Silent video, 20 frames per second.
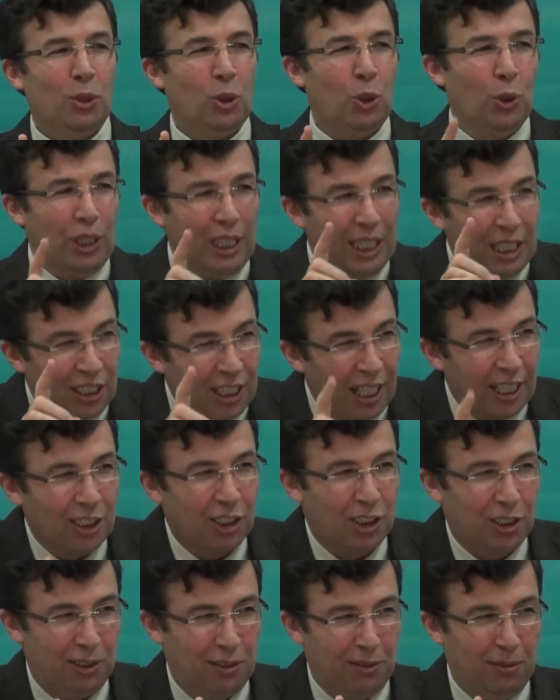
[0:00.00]
Good
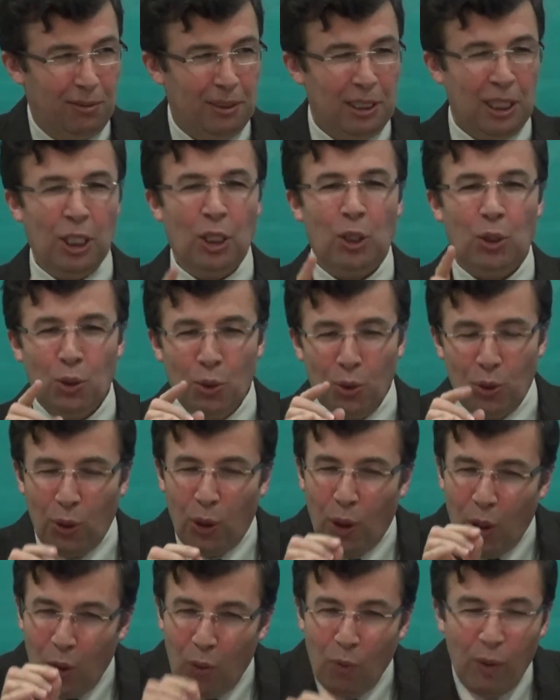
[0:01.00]
intention. You
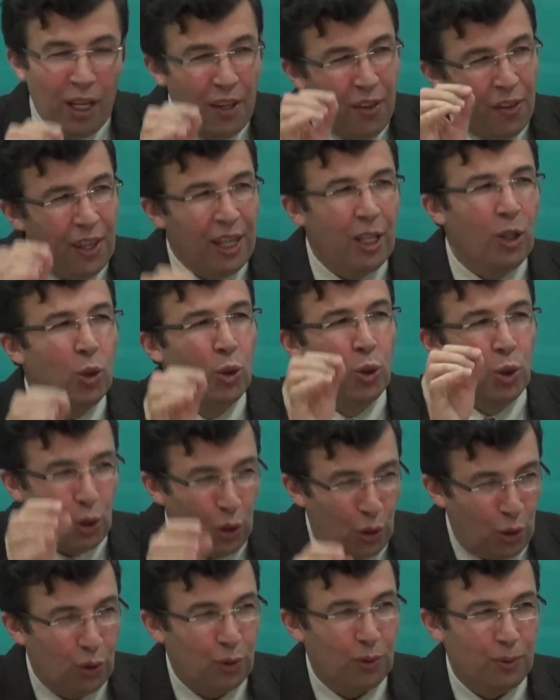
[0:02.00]
always think
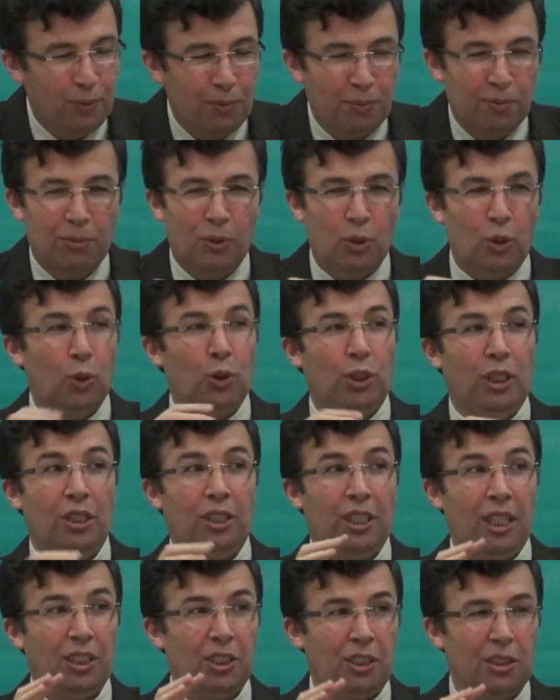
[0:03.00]
good. Good
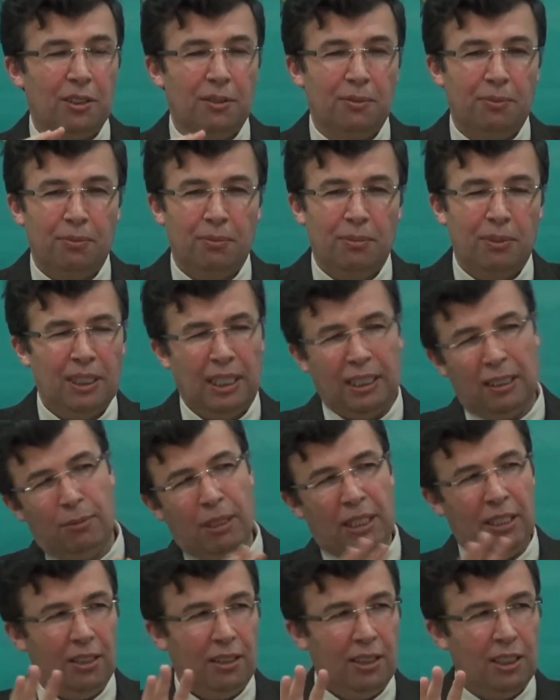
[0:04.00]
intention, not
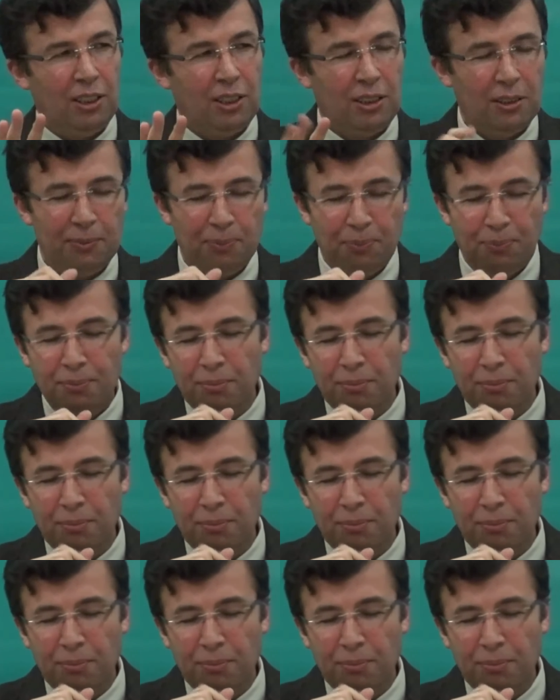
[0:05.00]
bad intention.